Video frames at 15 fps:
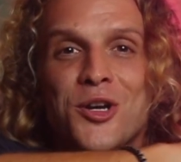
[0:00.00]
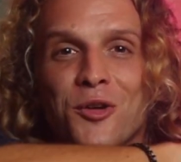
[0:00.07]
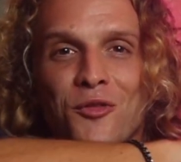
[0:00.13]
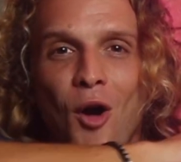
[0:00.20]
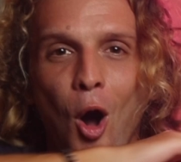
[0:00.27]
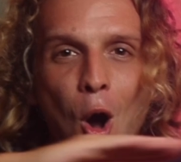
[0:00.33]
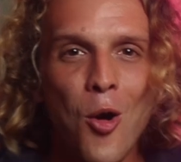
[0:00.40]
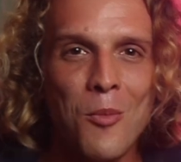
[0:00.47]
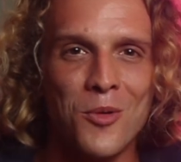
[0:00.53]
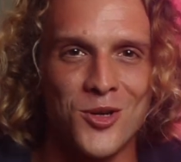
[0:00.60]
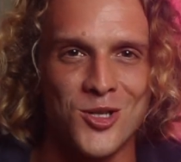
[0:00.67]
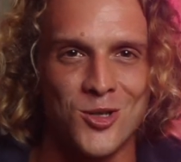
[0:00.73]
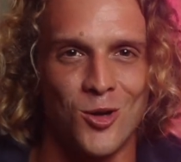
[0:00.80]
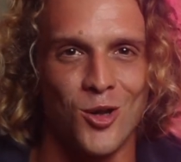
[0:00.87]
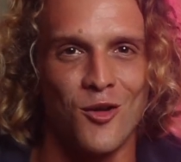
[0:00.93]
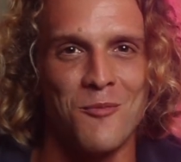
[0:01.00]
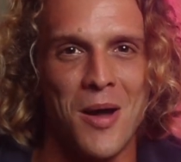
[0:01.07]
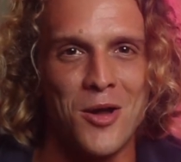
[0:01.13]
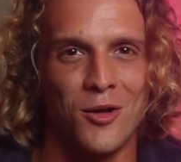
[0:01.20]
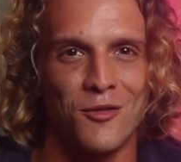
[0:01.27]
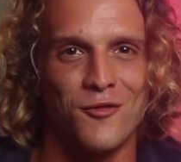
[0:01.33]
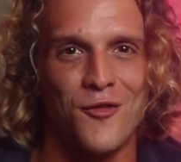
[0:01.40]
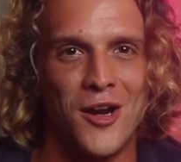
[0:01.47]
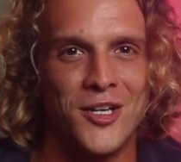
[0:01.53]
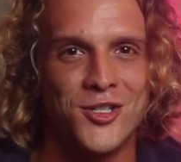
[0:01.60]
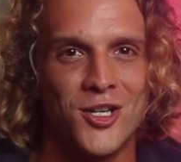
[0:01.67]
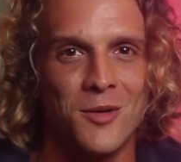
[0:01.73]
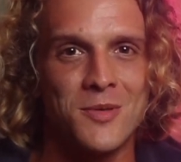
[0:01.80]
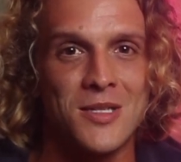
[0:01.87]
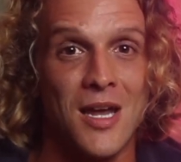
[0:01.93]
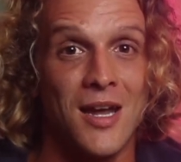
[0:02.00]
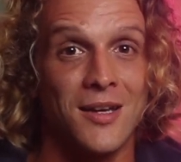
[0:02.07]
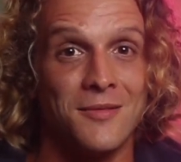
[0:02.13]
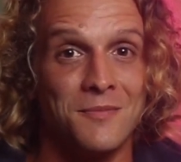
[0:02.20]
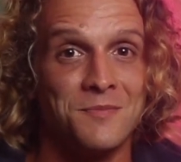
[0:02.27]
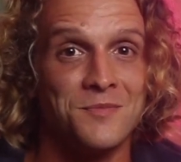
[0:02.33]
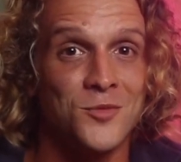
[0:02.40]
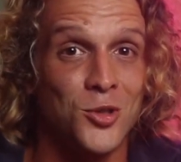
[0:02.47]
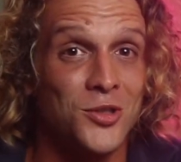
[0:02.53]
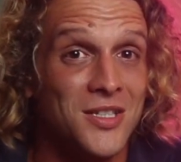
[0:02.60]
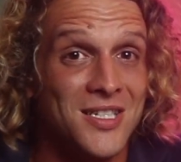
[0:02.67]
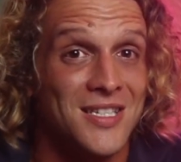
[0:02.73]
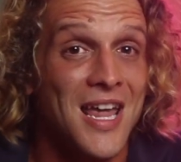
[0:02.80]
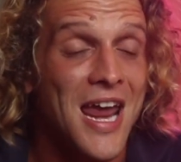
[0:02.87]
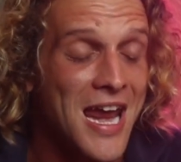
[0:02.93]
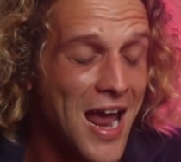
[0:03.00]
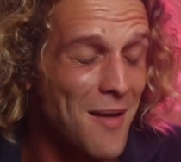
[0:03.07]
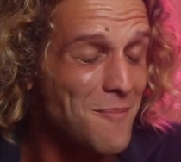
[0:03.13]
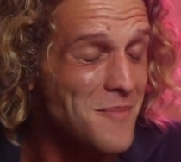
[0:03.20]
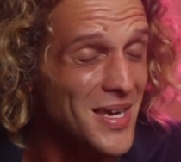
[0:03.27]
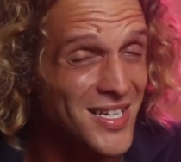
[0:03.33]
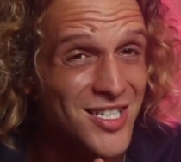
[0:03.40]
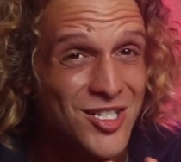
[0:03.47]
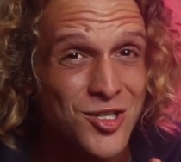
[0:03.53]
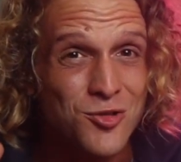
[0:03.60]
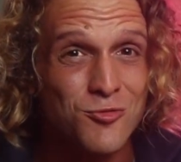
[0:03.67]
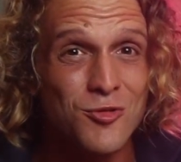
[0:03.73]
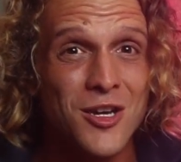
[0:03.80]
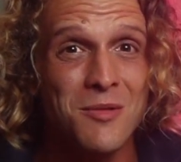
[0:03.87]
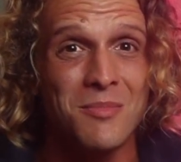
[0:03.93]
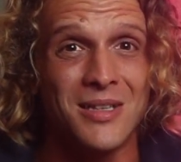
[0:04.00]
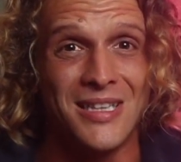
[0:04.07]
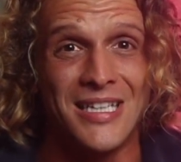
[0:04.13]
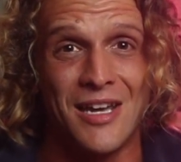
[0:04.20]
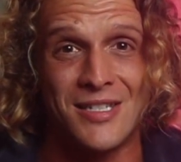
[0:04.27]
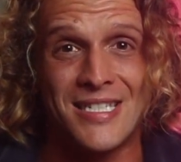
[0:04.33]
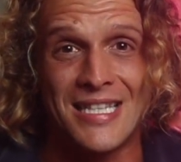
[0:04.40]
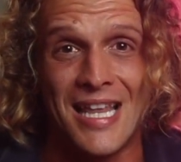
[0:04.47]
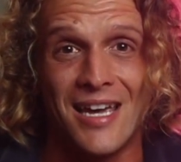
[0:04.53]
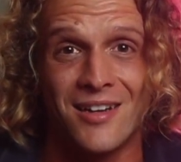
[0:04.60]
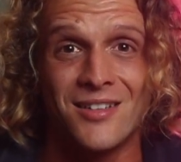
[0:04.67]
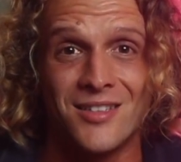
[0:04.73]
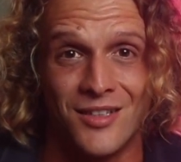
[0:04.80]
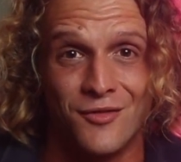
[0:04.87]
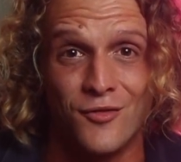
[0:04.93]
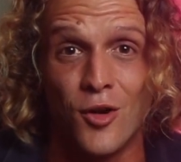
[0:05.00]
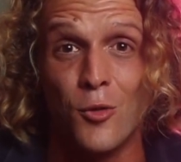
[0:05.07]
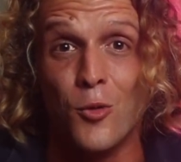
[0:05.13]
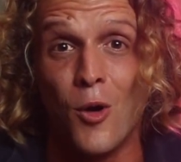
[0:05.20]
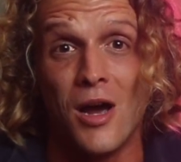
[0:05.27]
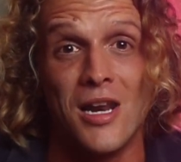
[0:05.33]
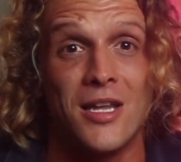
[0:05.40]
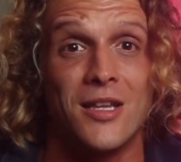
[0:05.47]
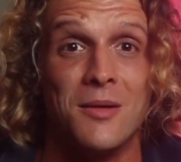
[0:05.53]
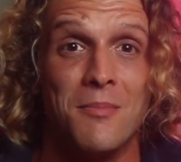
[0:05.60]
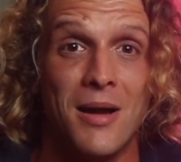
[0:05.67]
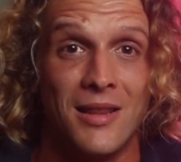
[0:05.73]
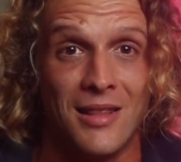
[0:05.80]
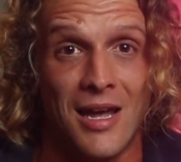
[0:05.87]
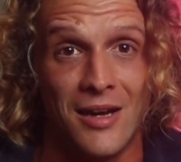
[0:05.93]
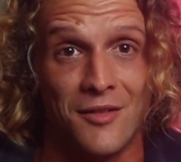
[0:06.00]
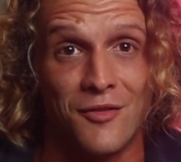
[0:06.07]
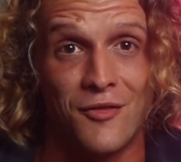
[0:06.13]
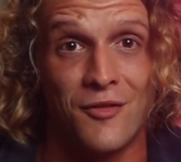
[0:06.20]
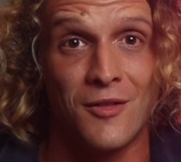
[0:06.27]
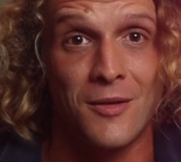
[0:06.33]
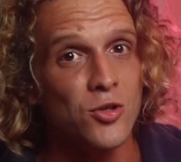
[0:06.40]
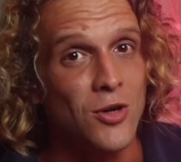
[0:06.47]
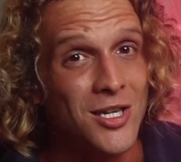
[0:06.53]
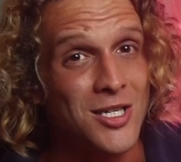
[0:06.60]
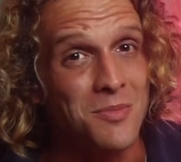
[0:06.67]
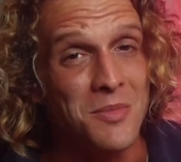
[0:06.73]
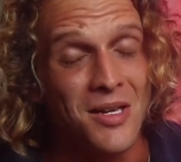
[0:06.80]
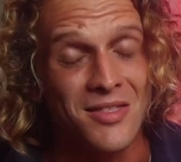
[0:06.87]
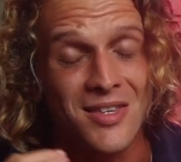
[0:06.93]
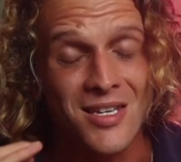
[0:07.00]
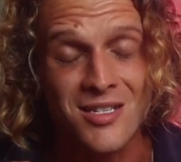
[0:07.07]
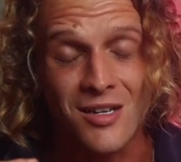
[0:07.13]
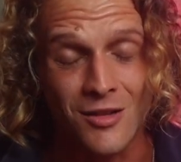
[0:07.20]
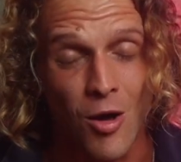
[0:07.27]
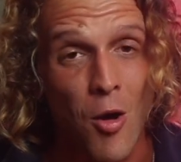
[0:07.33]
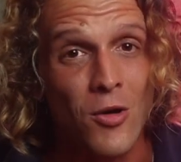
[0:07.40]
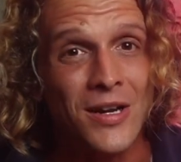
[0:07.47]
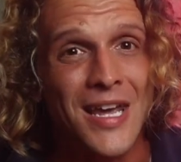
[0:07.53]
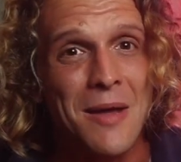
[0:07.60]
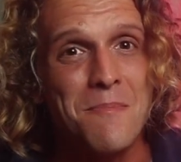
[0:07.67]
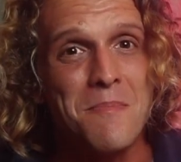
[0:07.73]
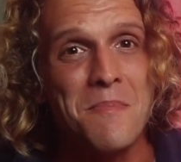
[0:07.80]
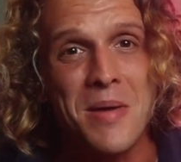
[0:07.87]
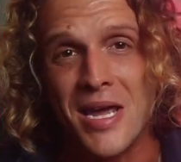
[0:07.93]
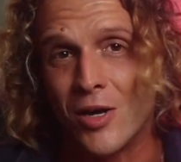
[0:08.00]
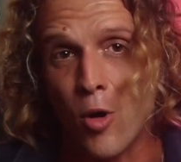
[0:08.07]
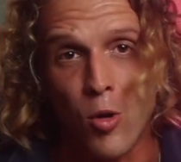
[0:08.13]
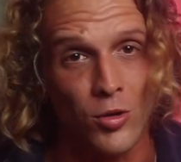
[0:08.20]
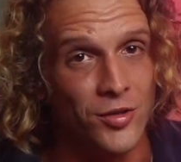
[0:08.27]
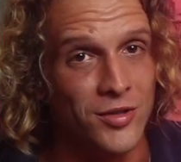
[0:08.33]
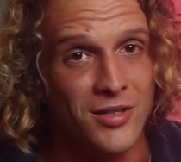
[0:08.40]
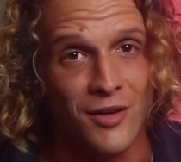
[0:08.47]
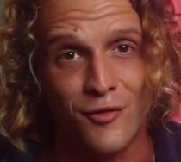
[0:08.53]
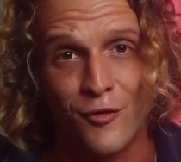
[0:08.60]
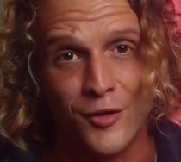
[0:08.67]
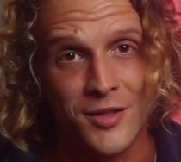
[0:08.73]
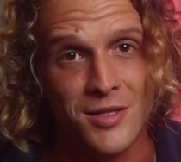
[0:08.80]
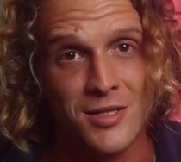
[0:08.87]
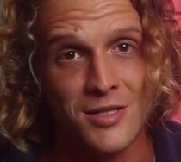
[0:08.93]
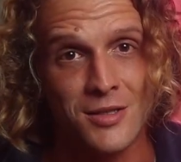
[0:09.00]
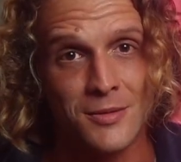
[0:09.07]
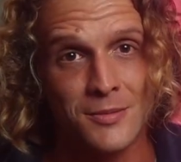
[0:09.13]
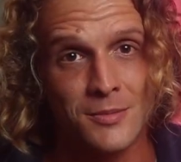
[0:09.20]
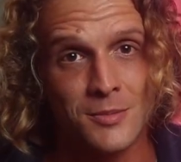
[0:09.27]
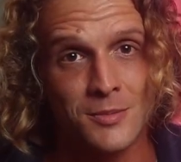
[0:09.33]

rid of almost all of my old friendships, and to this day, I'm extremely selective of what I let in my life. Trust me, this alone can make all the difference.